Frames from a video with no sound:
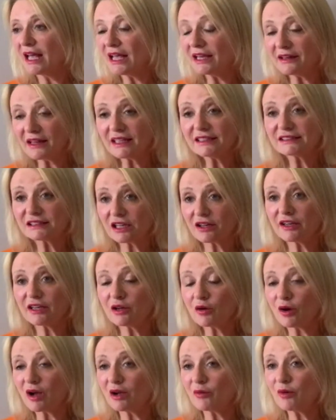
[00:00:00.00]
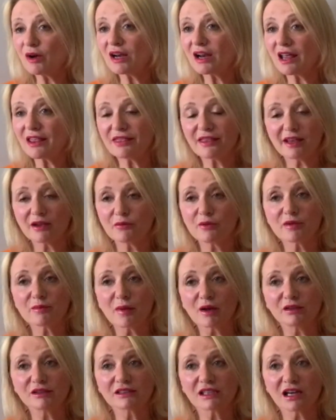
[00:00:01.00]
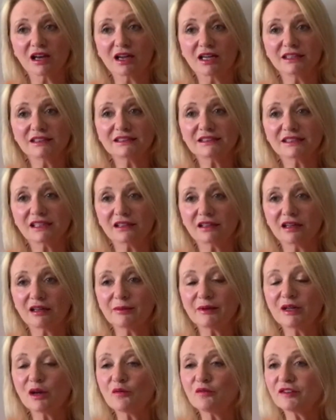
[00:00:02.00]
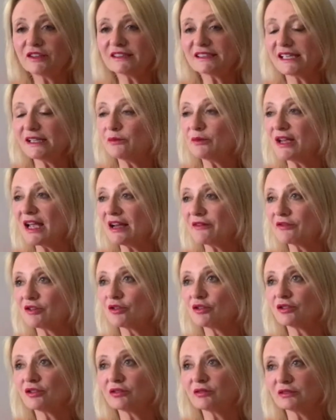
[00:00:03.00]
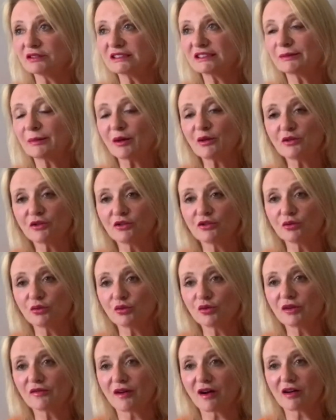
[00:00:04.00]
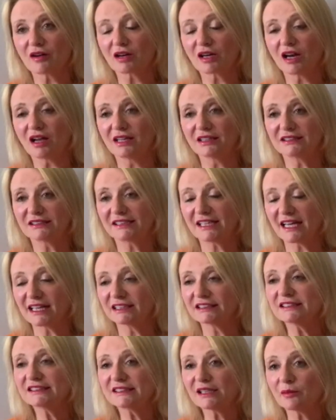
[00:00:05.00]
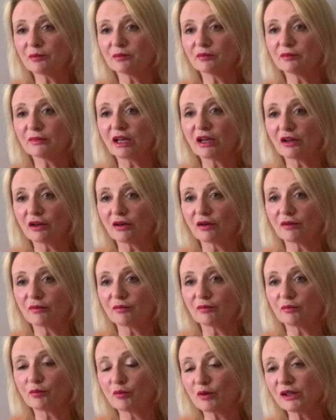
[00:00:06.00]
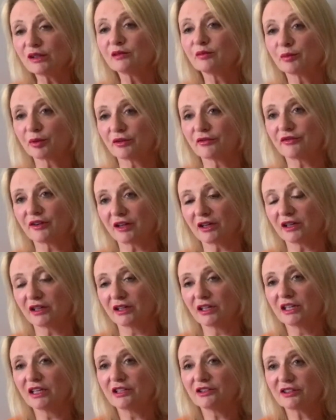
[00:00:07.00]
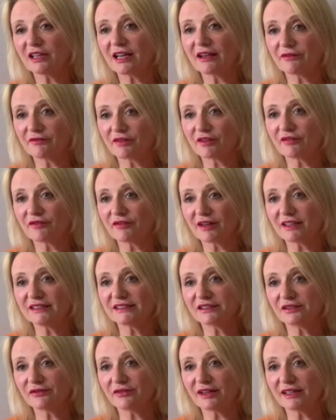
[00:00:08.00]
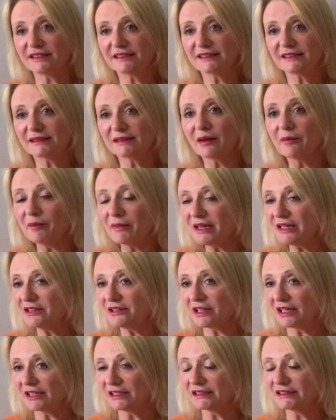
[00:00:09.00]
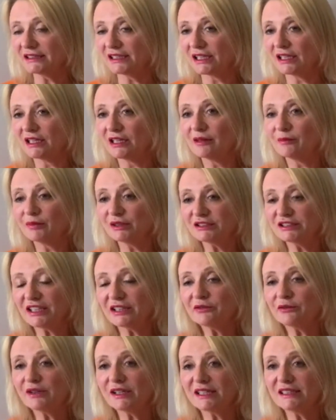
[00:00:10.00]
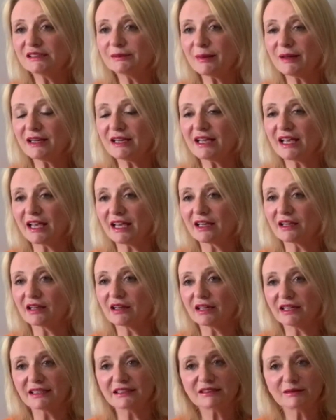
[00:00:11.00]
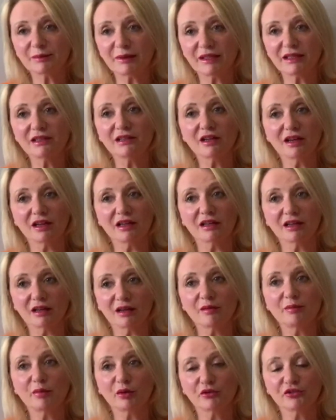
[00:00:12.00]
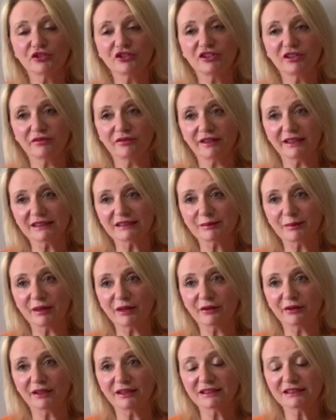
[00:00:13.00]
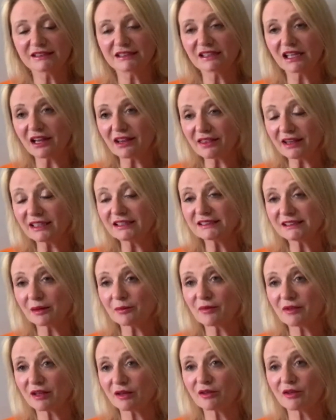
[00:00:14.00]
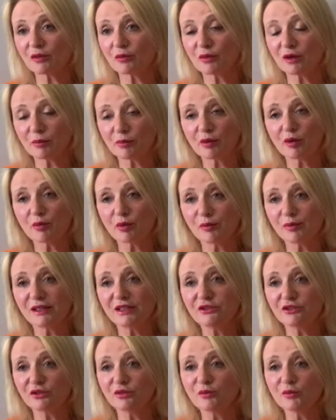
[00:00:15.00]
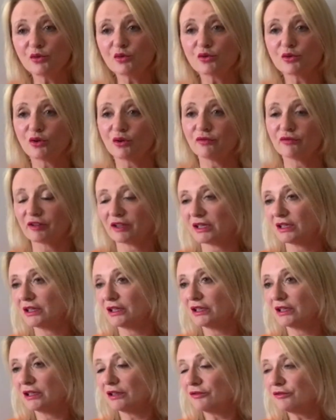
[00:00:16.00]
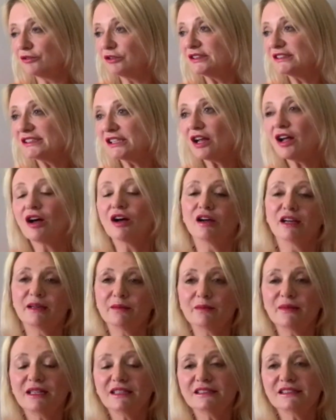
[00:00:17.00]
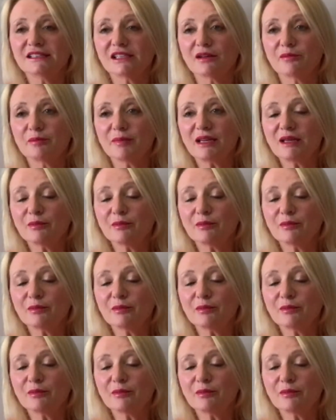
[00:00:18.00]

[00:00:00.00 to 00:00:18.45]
And that's going quite well, I think, with most clients. I mean, obviously we haven't spoken to all of our clients yet, and some will prefer to have the face-to-face meetings. But generally speaking, it's been a positive experience, and I think something that we'll probably do more of. For a start, it means that